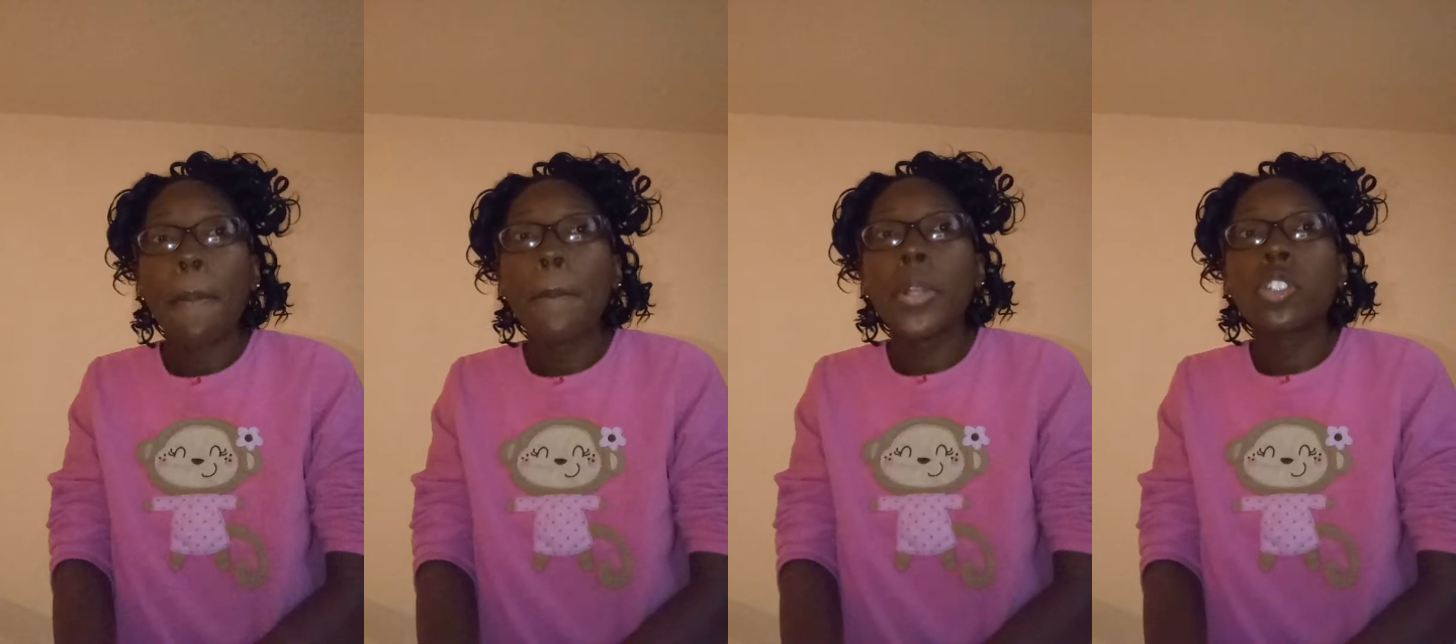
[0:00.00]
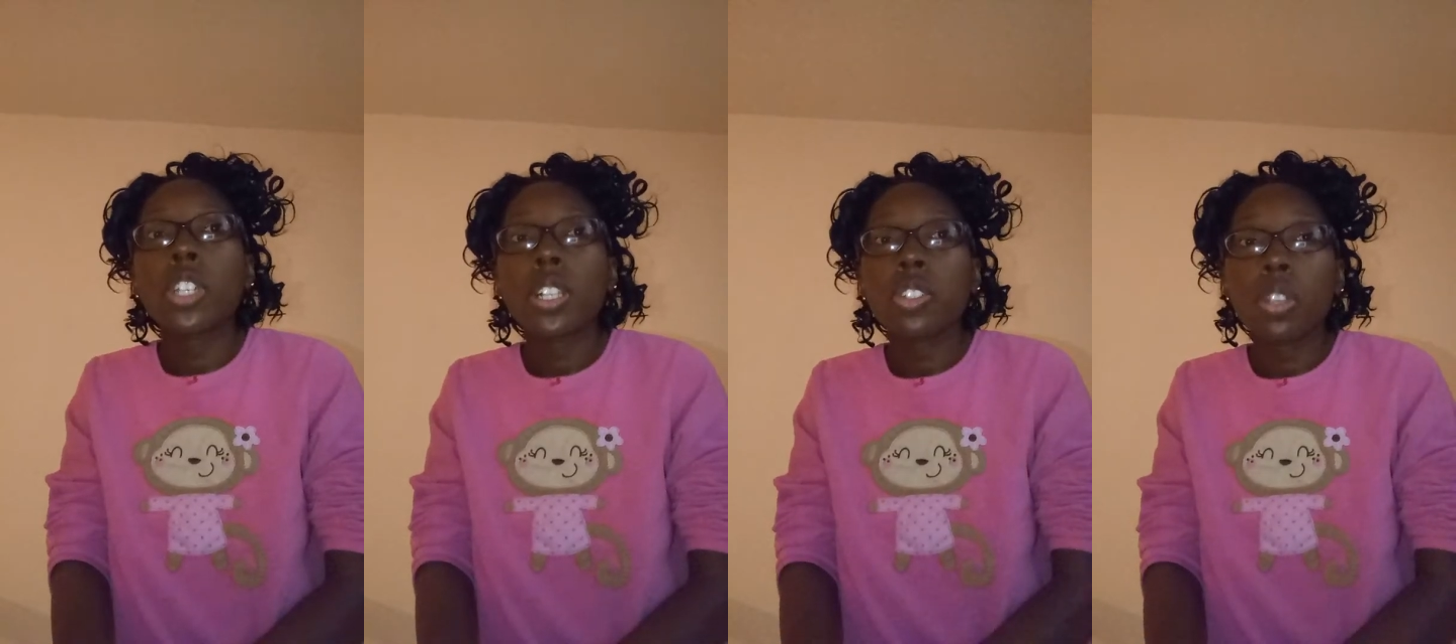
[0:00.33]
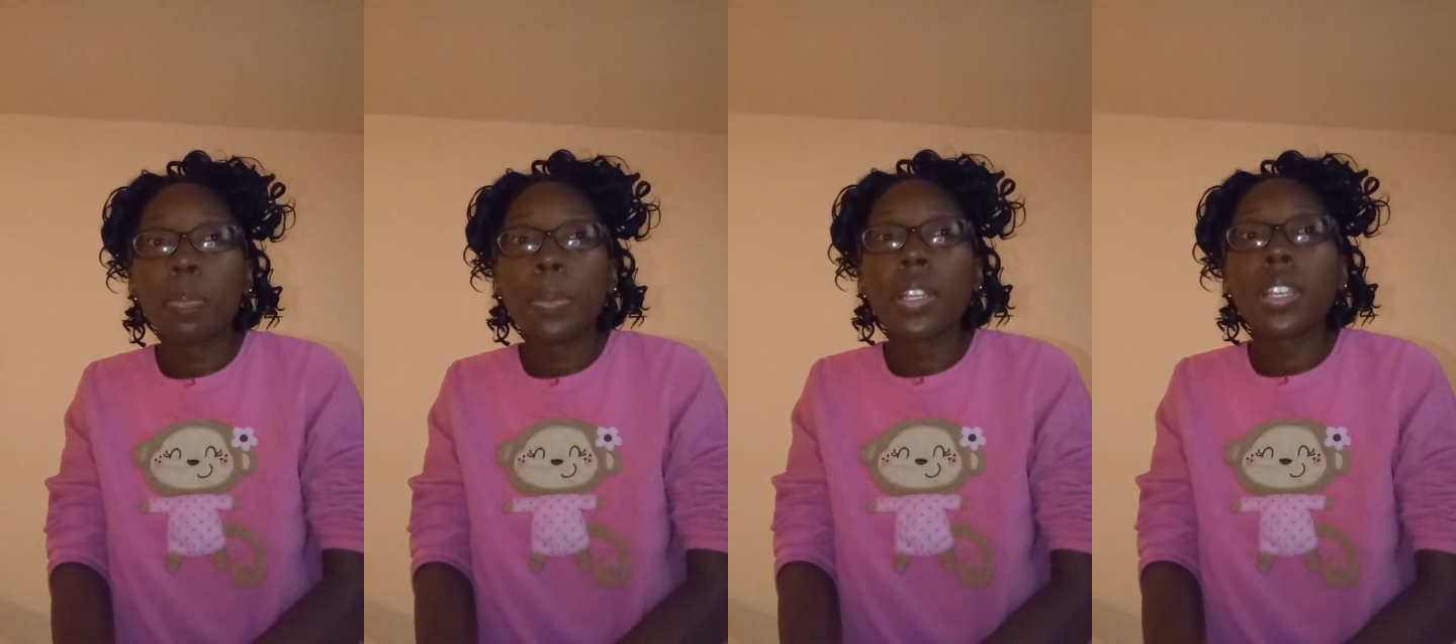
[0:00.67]
But
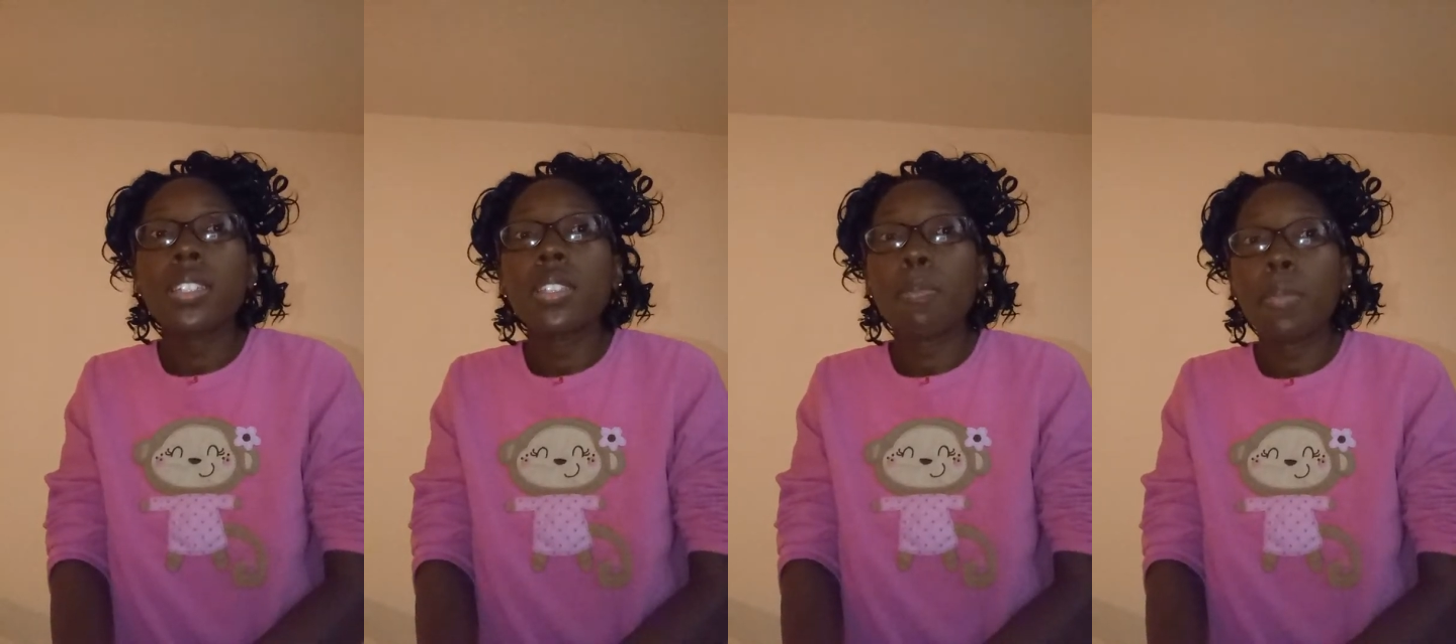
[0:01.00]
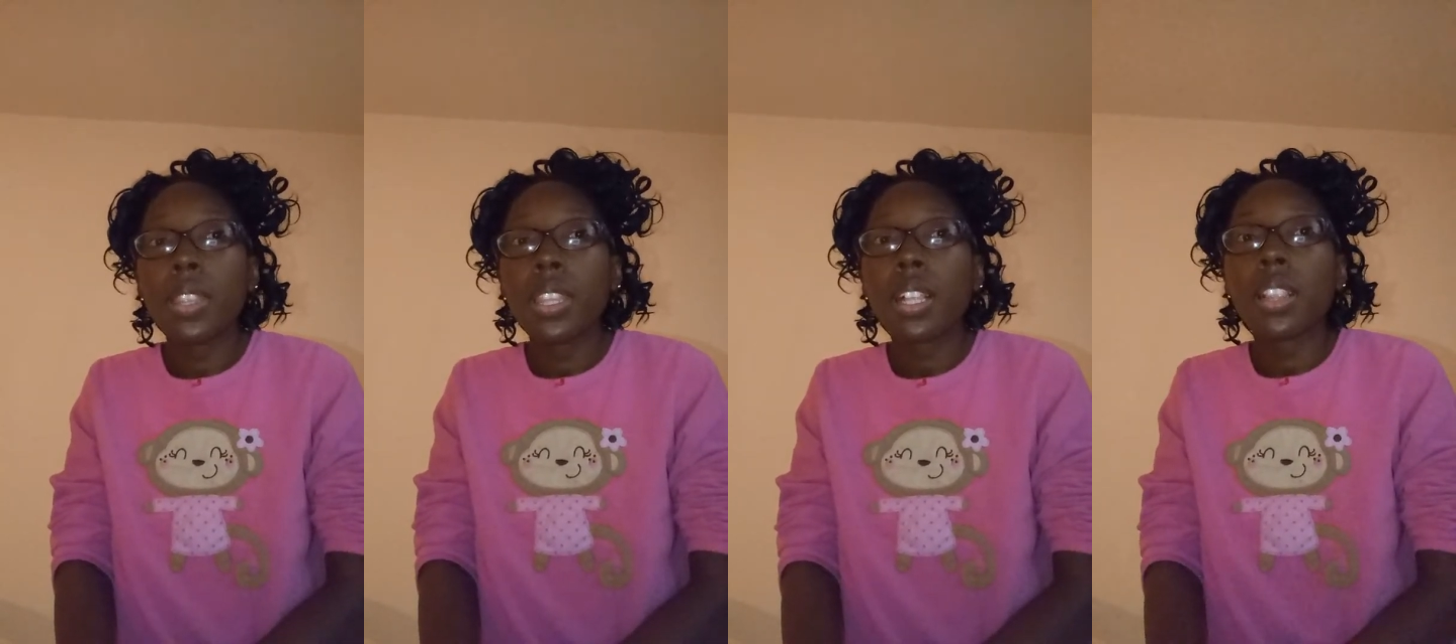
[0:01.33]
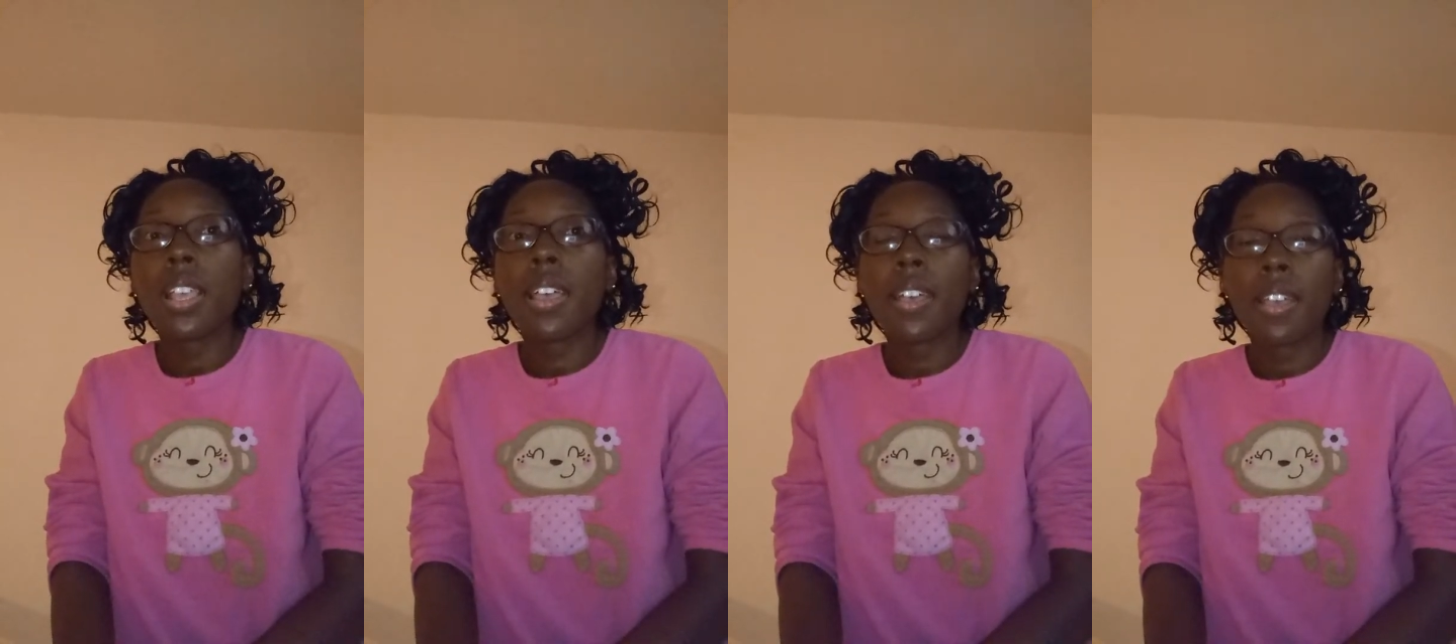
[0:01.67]
you're cause I'm in the
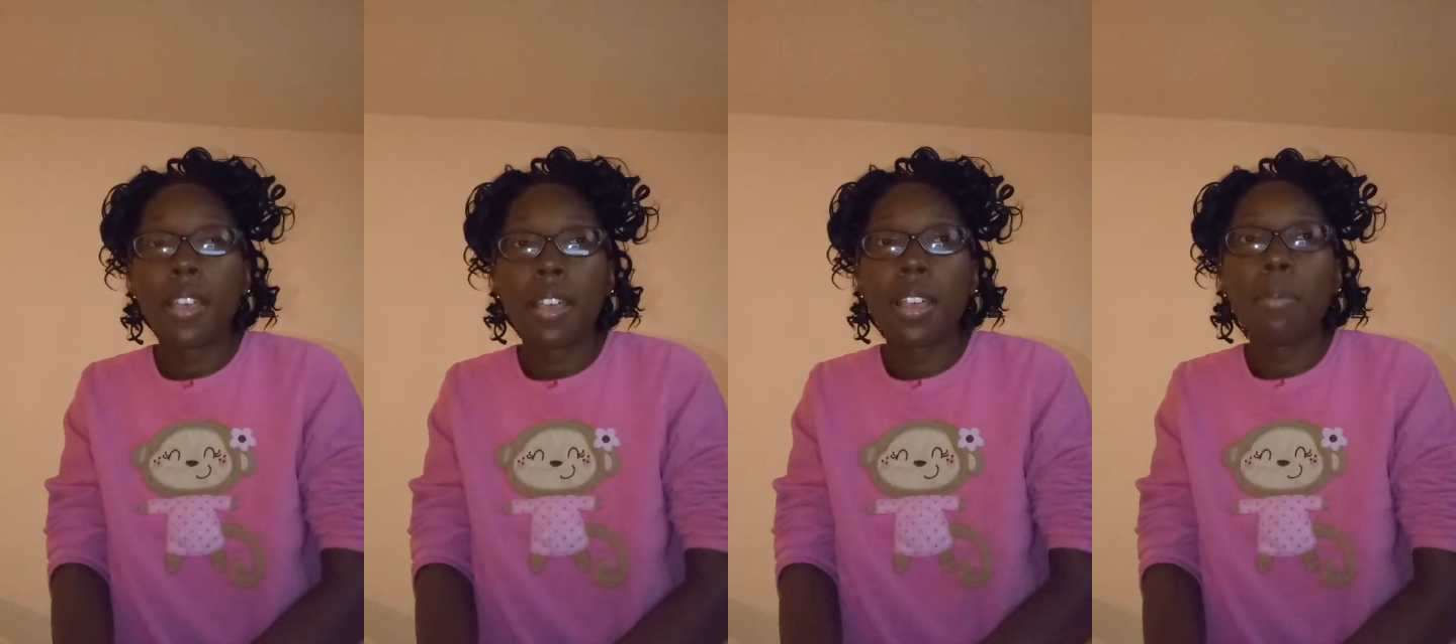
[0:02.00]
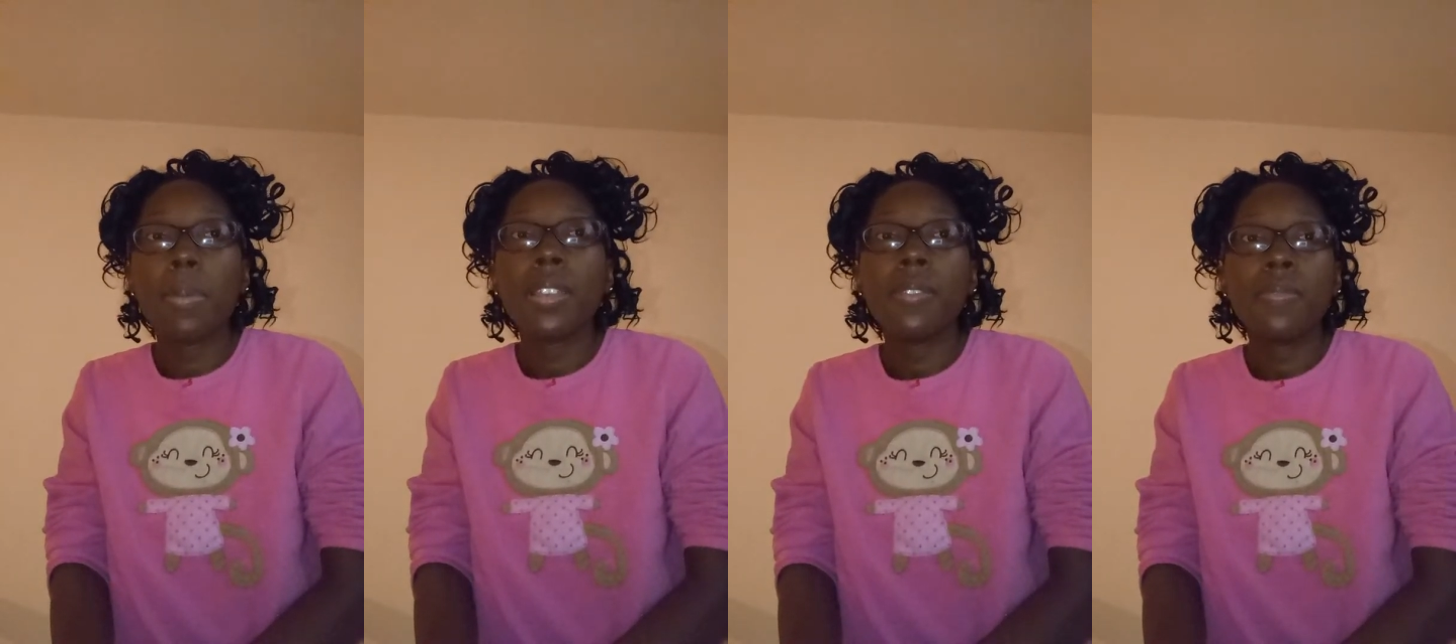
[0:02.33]
club.